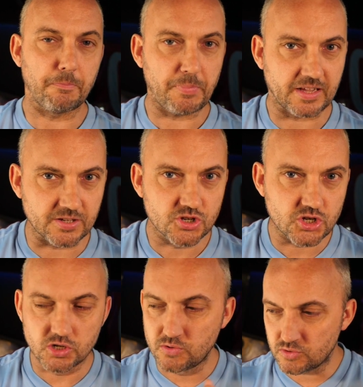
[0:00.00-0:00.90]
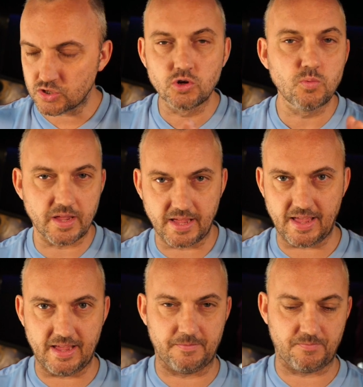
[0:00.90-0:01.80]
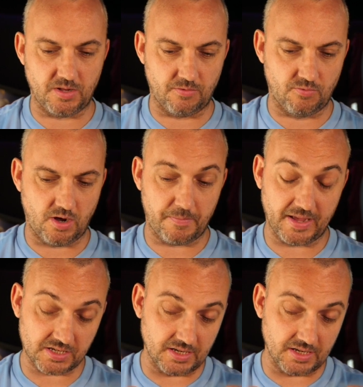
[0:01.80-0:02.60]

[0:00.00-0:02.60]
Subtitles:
pick and choose who we get in at right back.